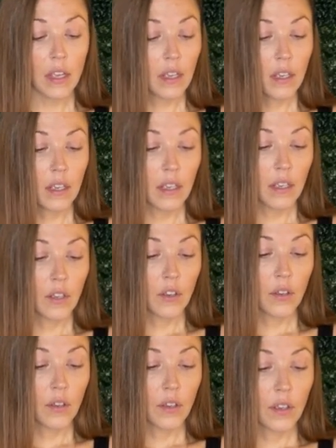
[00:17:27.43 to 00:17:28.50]

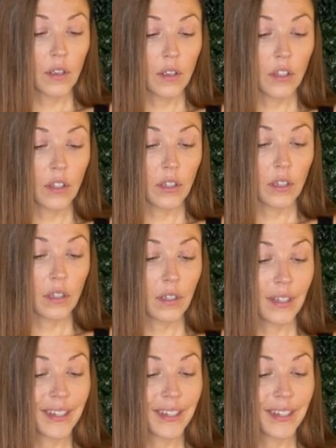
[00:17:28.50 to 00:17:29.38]
No one is speaking in this clip.